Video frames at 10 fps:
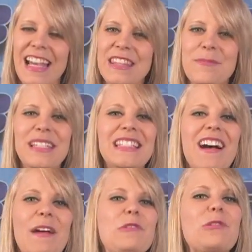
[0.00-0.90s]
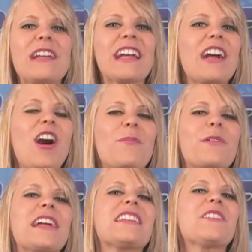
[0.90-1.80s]
In the meantime, you can get
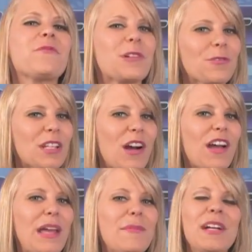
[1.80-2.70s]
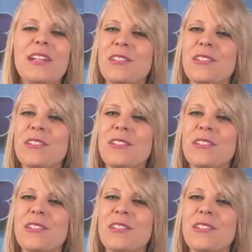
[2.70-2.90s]
comprehensive real-time,